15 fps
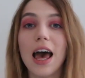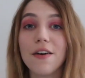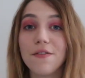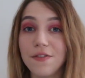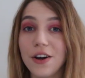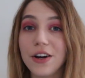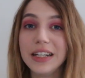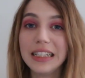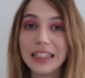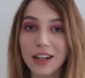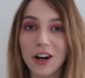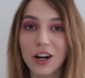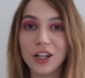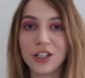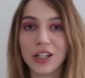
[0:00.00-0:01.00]
Very
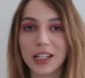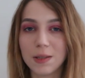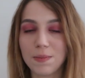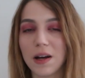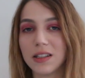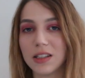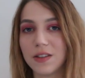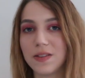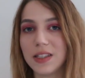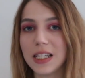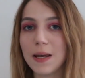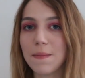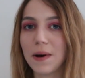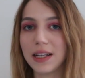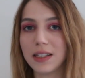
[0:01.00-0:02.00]
Large Expanse of
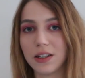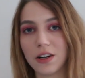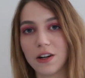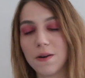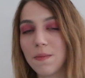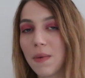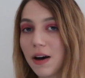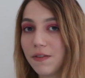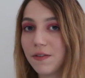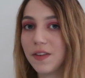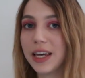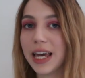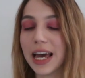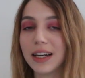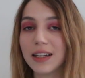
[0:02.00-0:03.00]
Sea by Tahereh
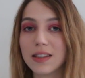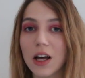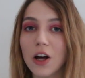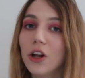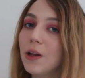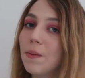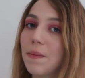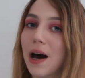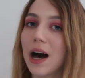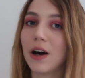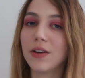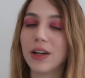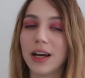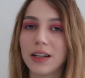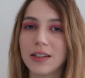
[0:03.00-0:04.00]
Mafi, and it's all
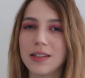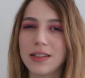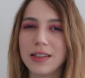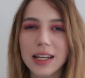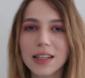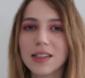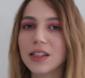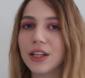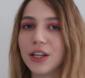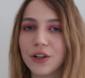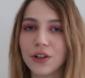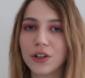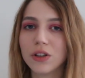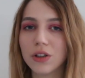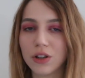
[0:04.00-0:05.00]
about a
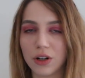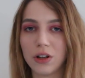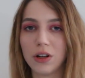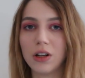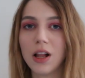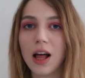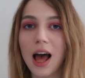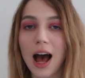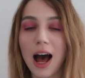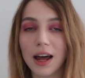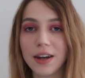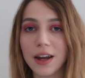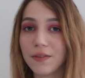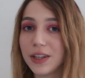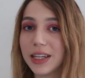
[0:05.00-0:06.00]
16-year-old girl
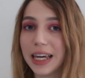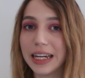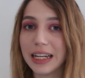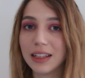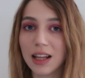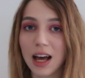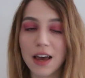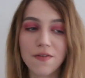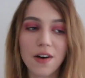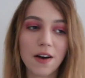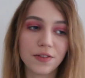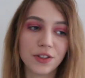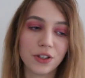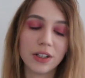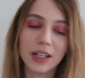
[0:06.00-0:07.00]
navigating life
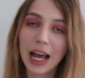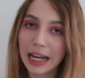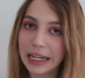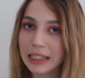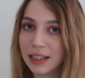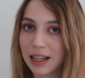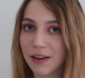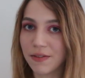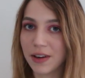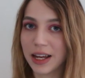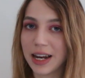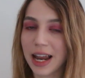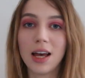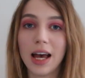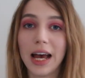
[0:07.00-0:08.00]
after
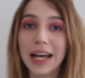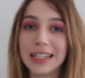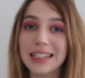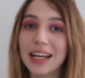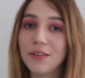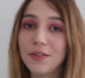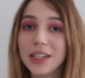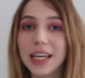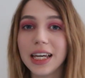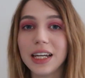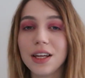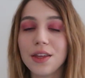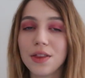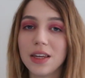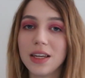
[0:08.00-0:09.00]
9/11 and
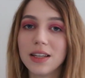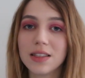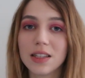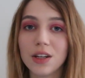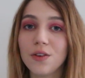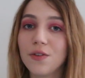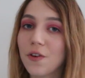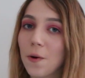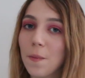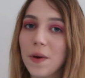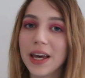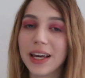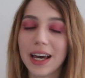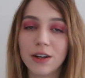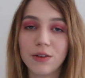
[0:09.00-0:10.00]
navigating the
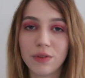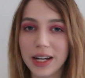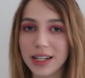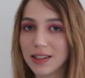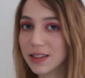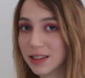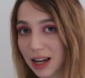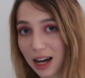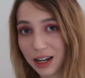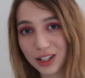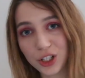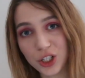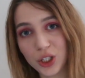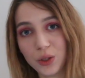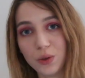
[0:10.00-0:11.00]
xenophobic and racist
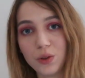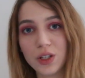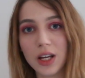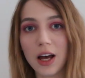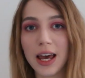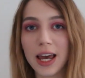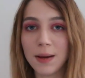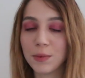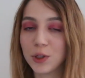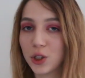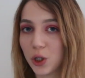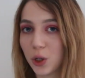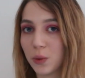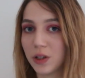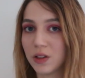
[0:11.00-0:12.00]
attitude aimed
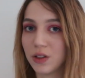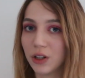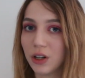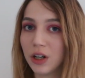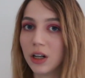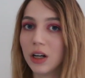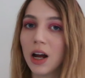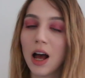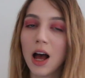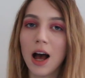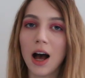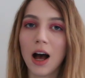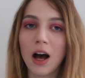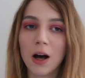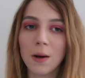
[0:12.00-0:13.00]
towards her.
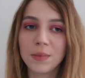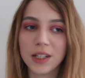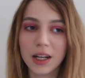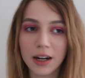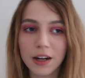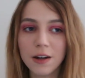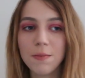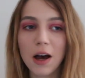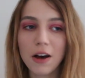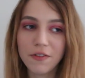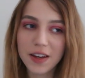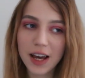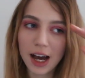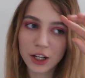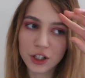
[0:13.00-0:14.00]
Tahereh
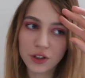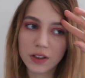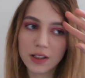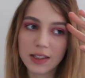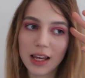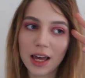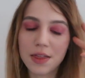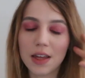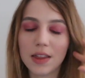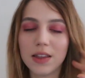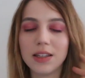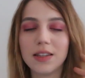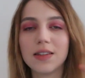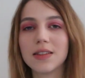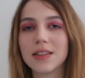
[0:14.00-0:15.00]
Mafi actually said that
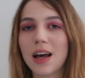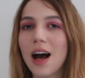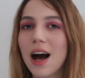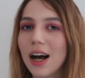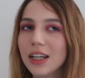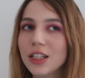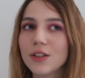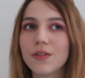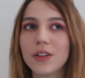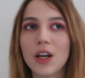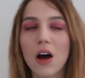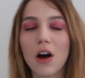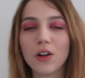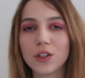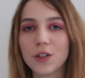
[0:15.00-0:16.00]
this is kind of
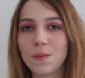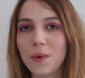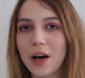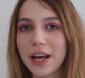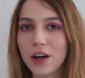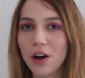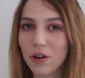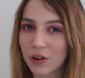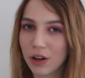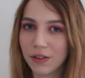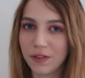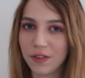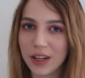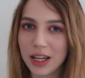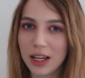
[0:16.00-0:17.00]
an
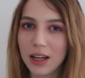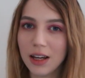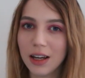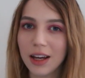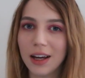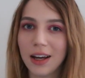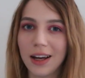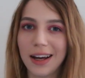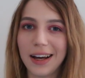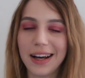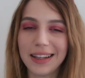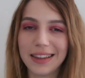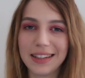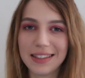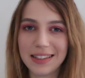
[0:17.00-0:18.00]
autobiography
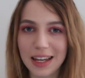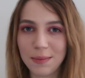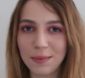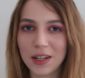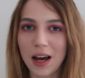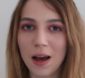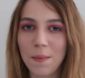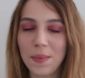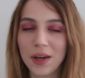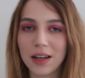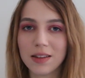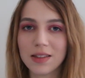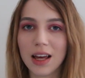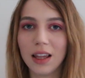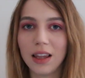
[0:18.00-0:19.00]
at the same time,
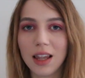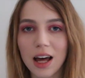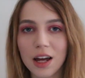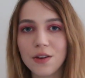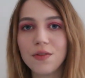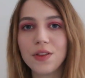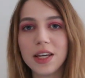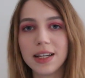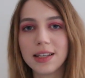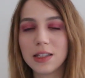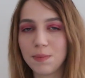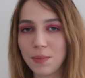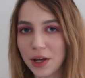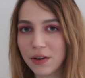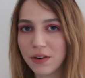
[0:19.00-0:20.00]
because a lot of the
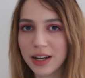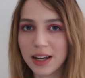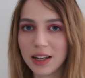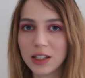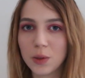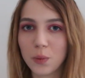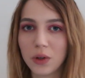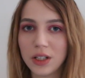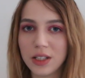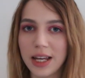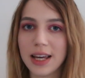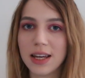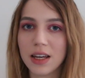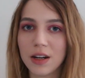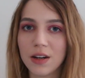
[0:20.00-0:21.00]
experience were
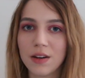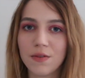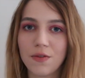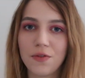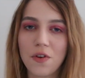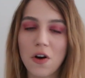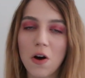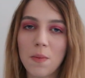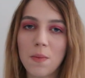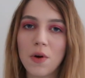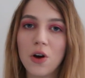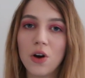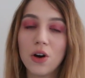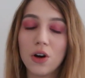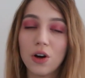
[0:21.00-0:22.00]
taken from
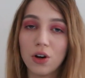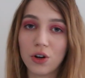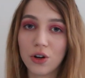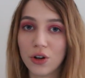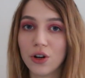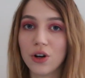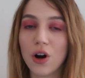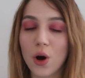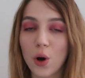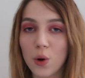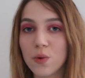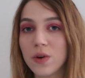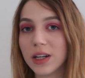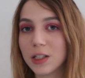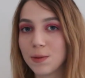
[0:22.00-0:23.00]
her
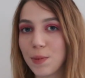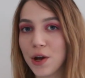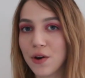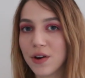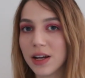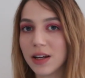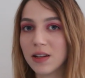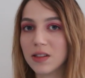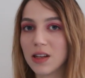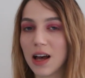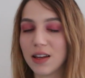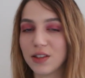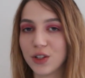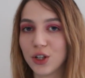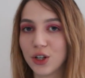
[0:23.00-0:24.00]
own experience
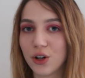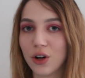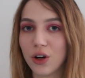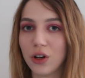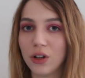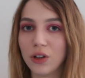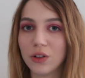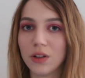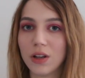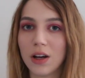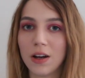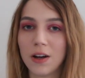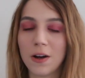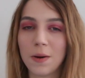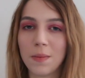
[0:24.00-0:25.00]
as a girl,
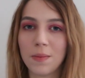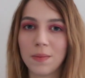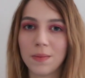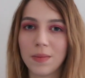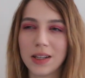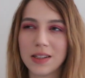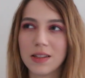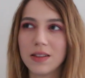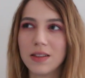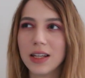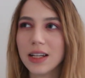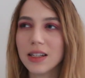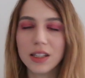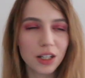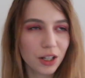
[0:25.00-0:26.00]
as a
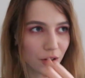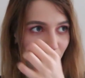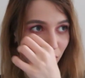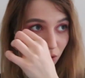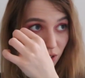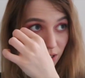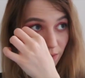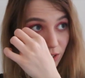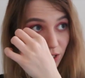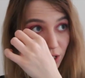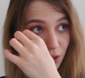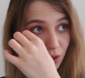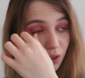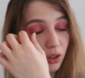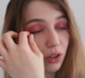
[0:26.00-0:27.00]
16-year-old,
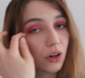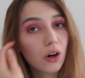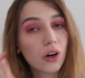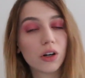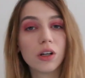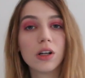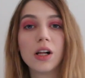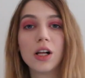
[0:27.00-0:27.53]
17-year-old girl